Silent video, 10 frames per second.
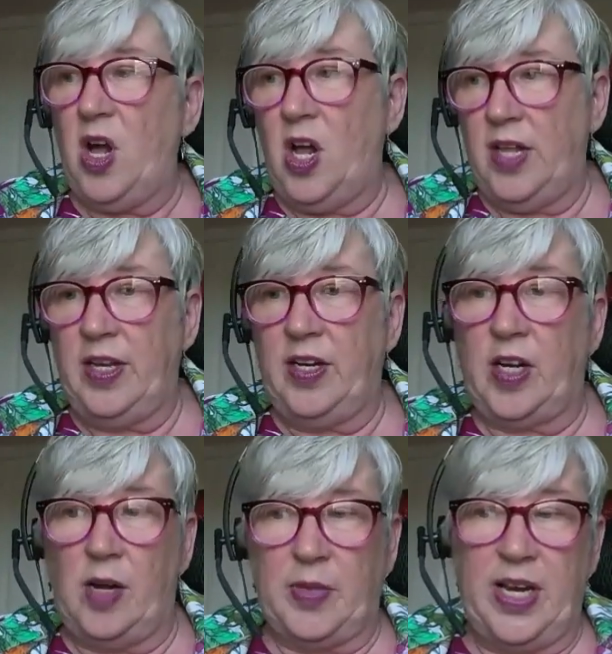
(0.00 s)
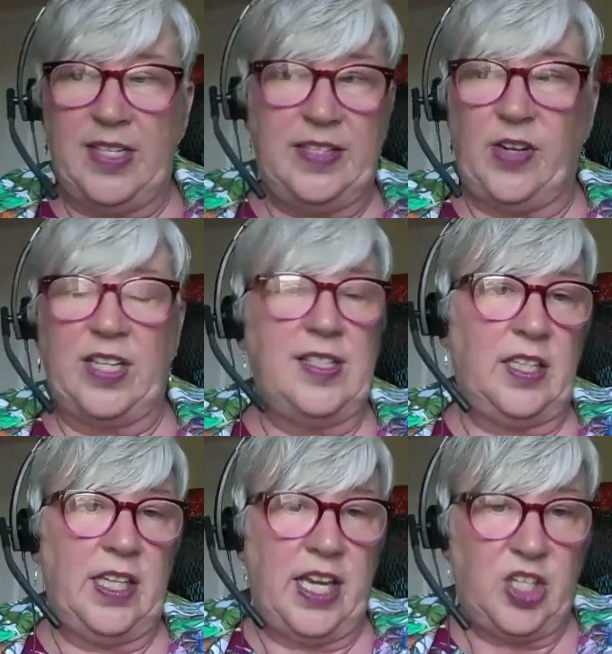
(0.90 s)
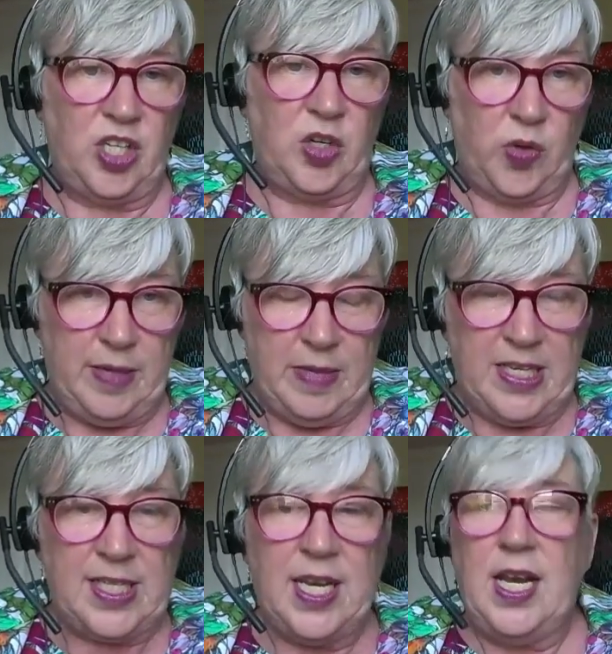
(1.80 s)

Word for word: on their comprehensive reconciliation agreement.